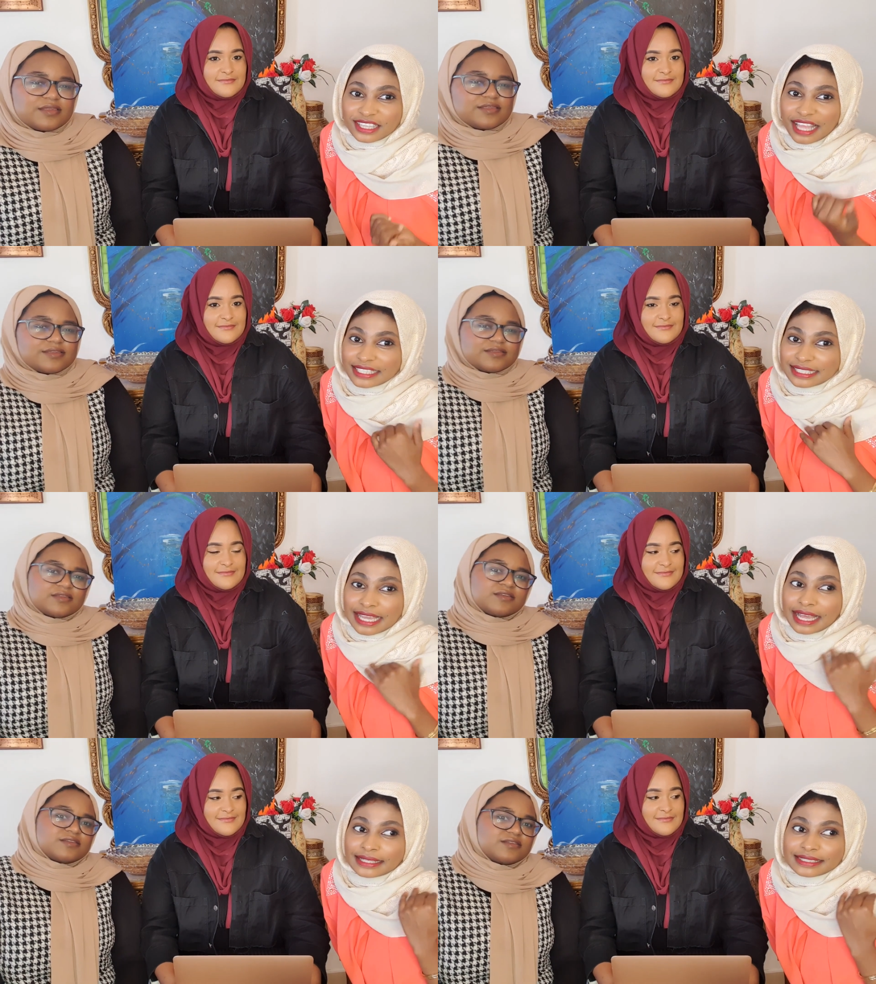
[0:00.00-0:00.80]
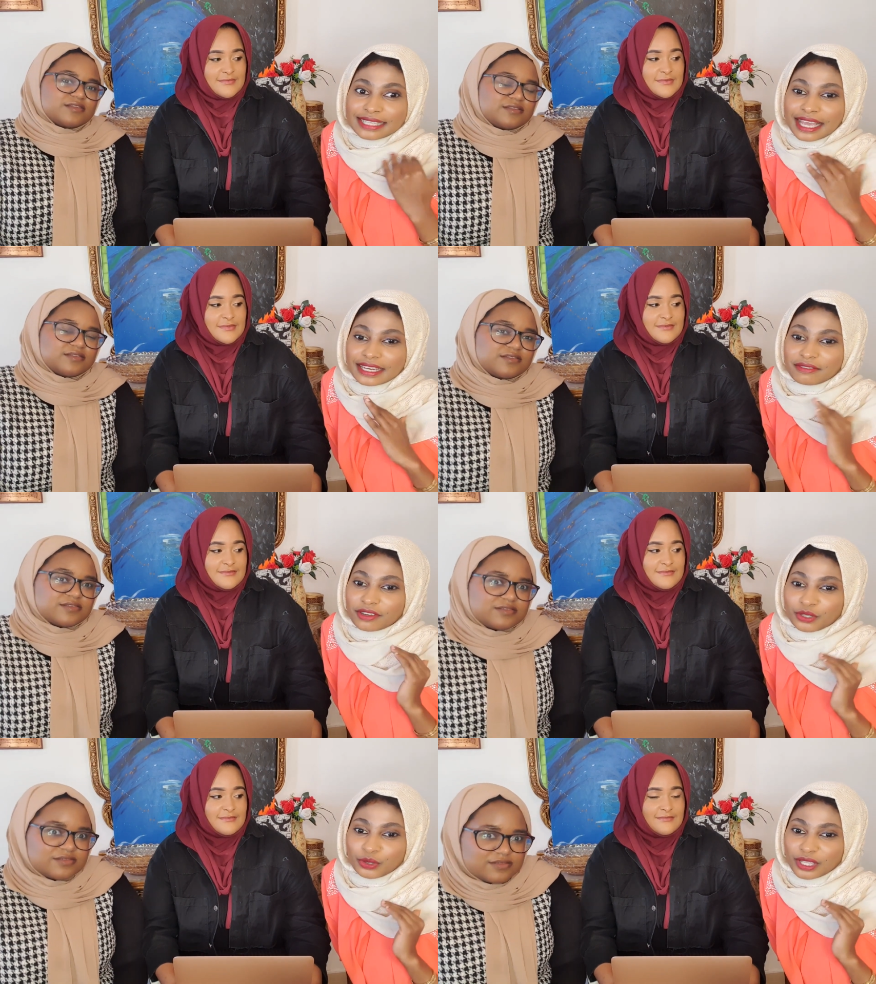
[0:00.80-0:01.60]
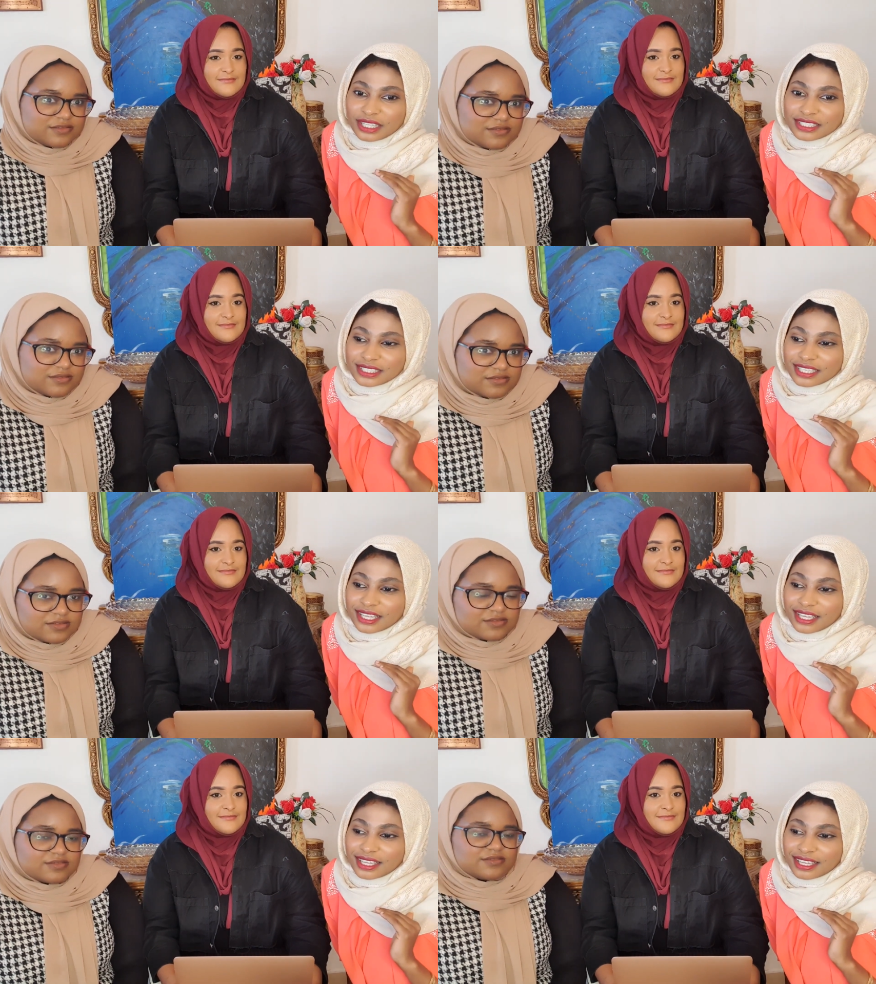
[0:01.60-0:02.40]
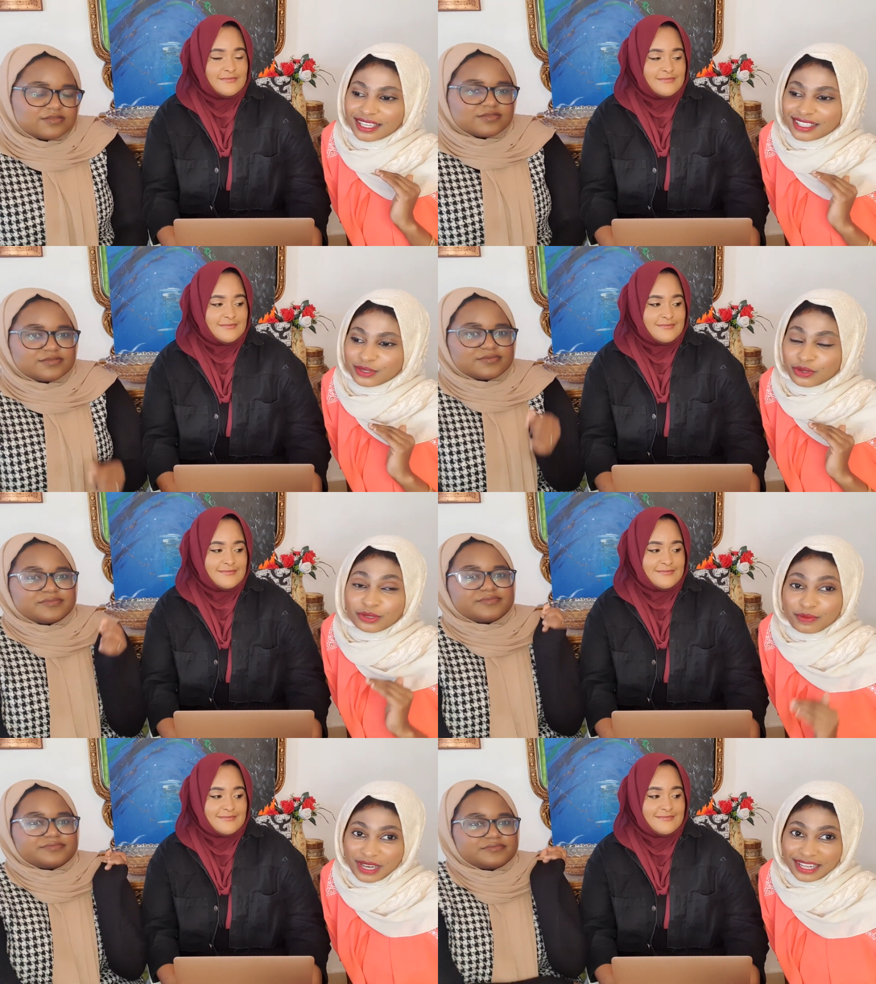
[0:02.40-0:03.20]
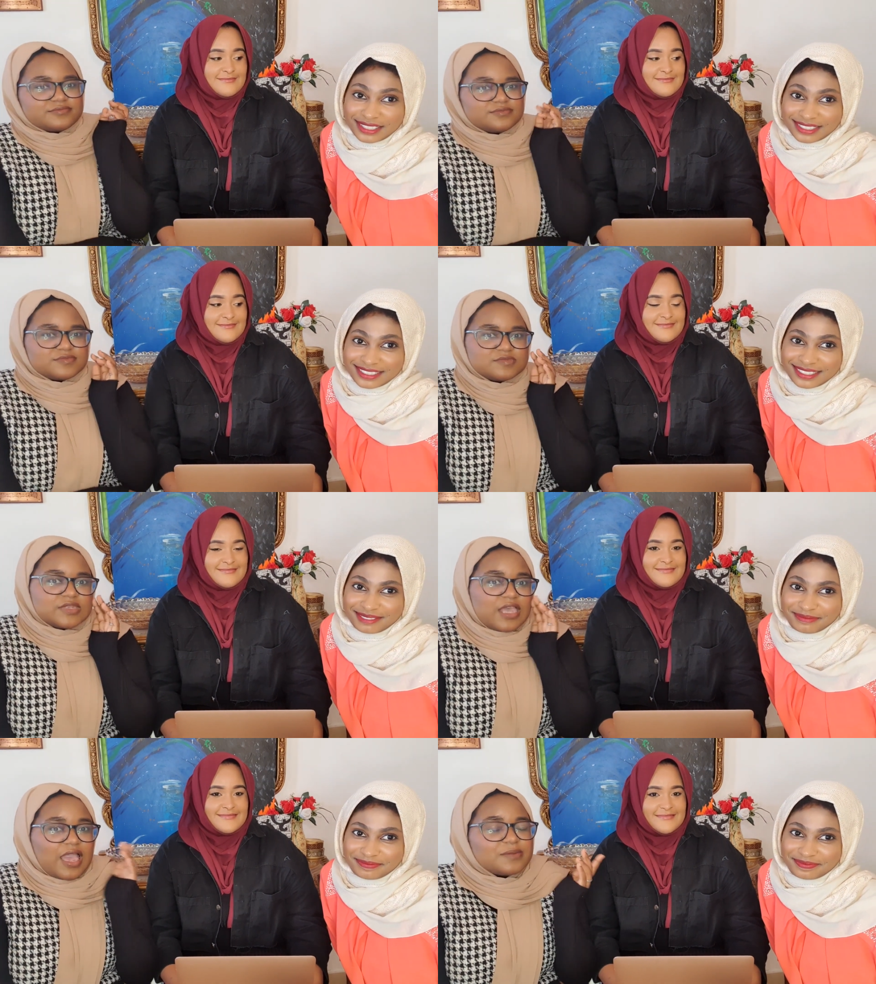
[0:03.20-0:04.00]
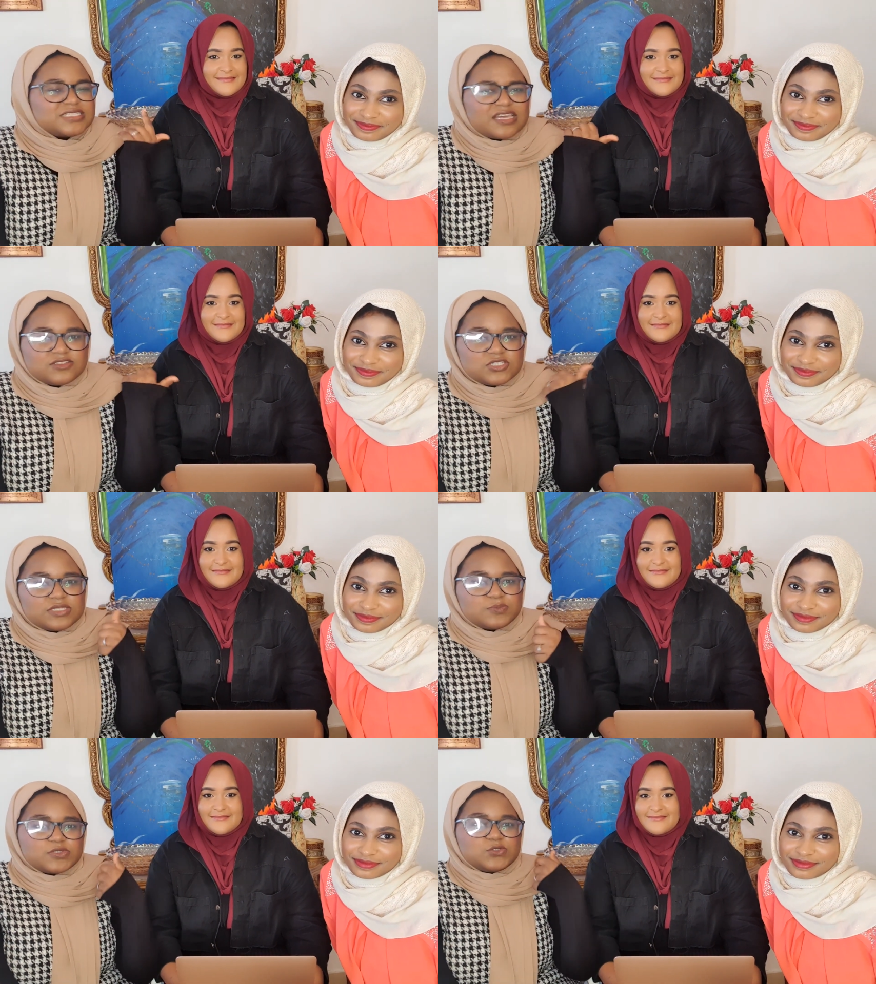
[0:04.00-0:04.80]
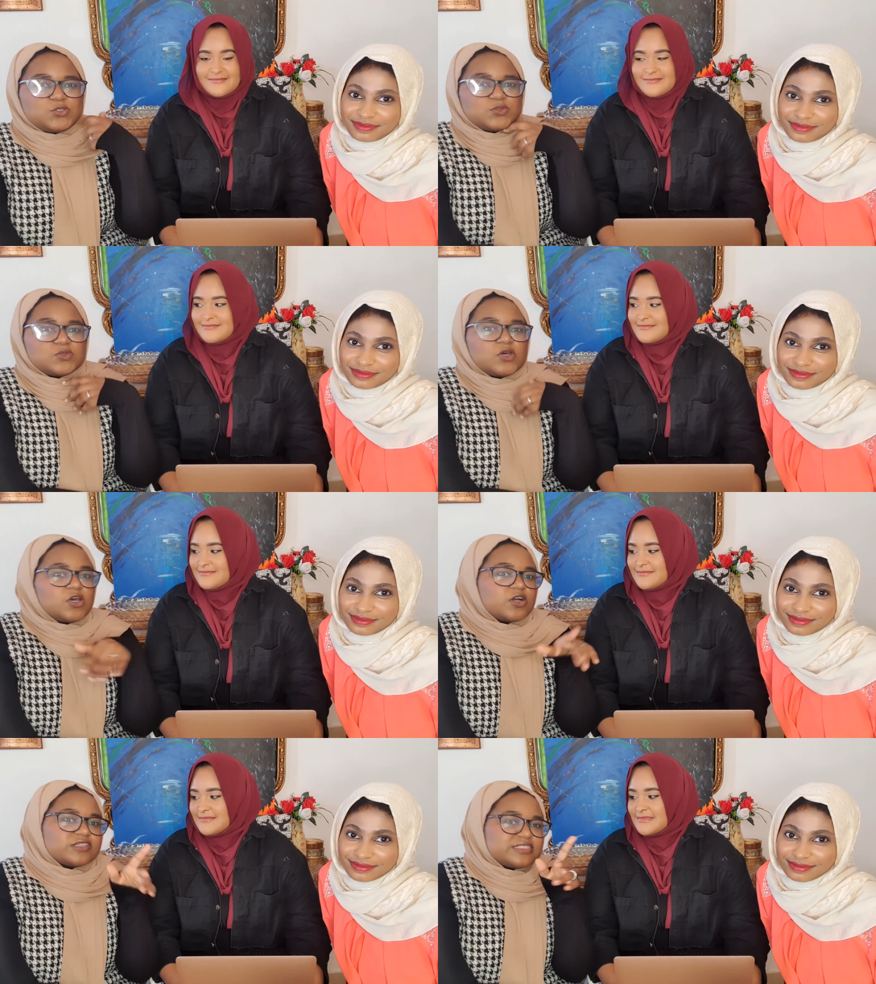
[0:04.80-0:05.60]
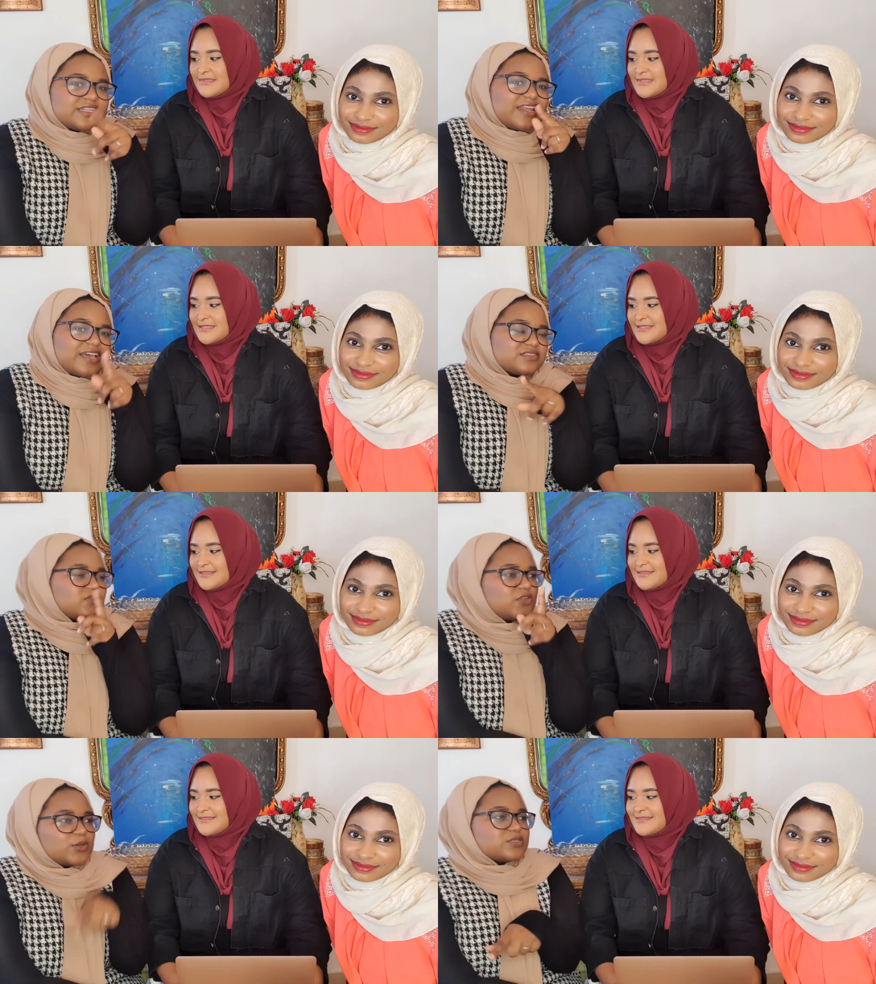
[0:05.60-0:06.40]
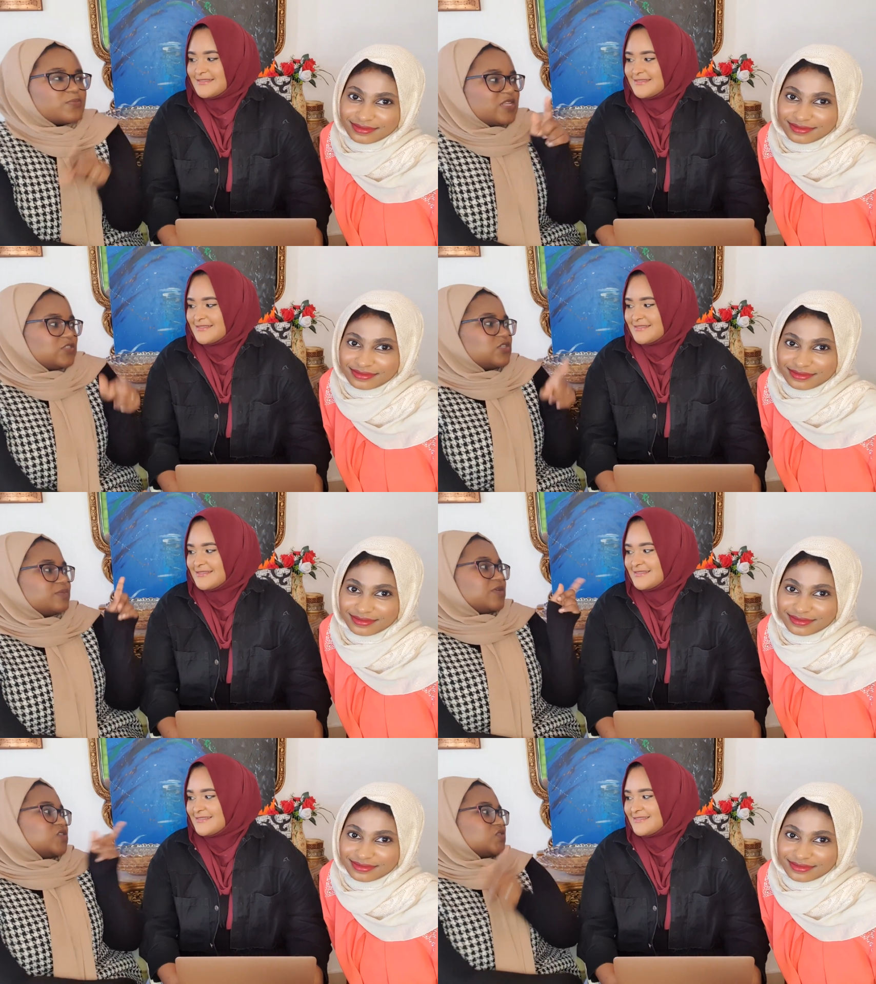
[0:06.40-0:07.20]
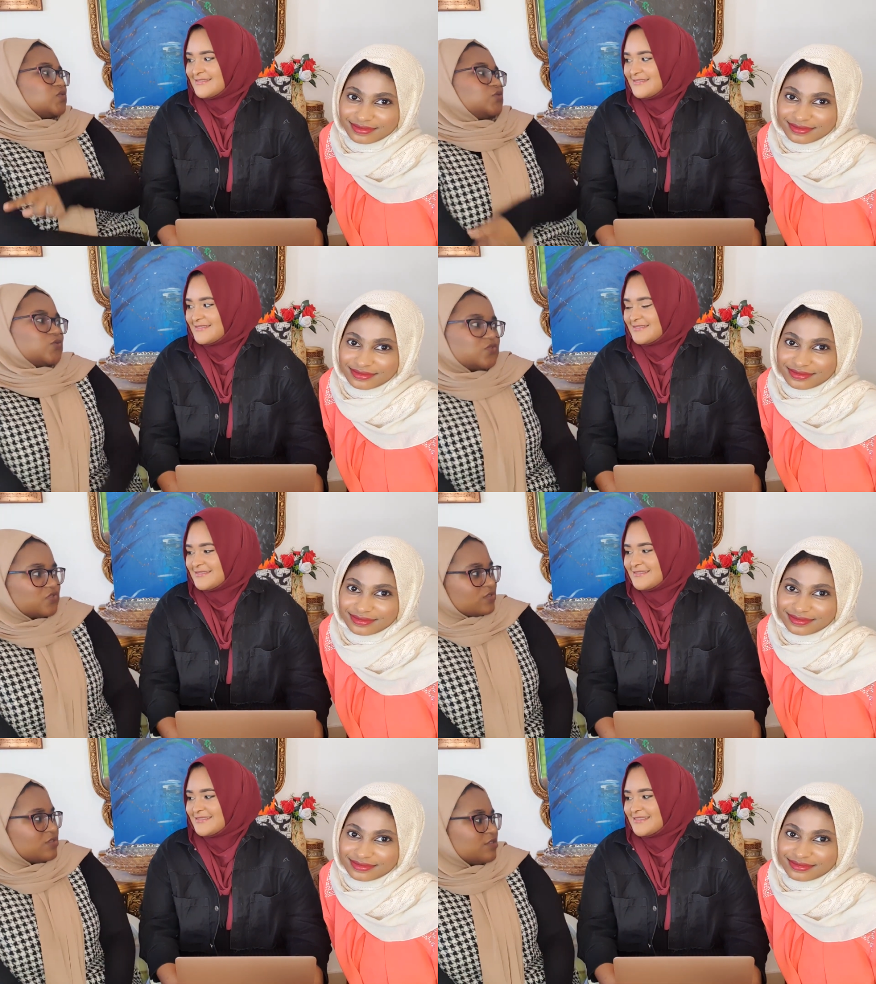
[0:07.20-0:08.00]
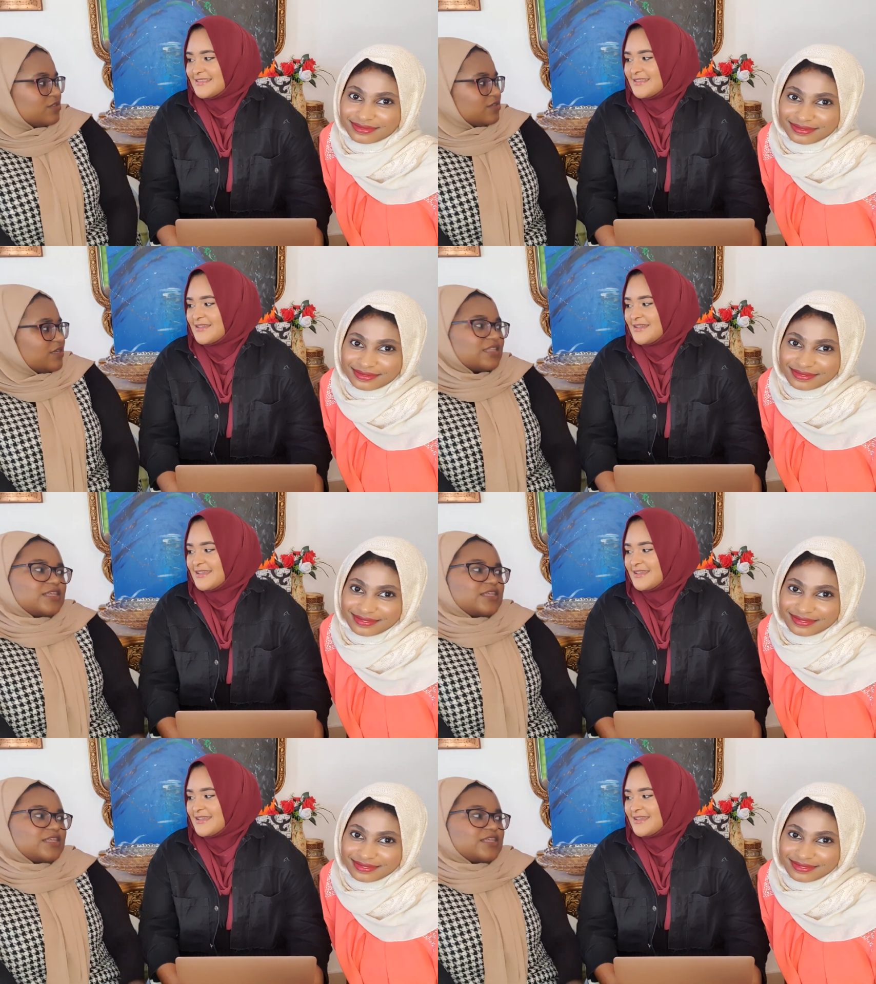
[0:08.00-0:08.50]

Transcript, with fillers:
Speaker 1: as, and I never knew that
Speaker 2: it's going to be like this. I'm sad she didn't put shoe, because in the last video I was mentioned because of shoes, and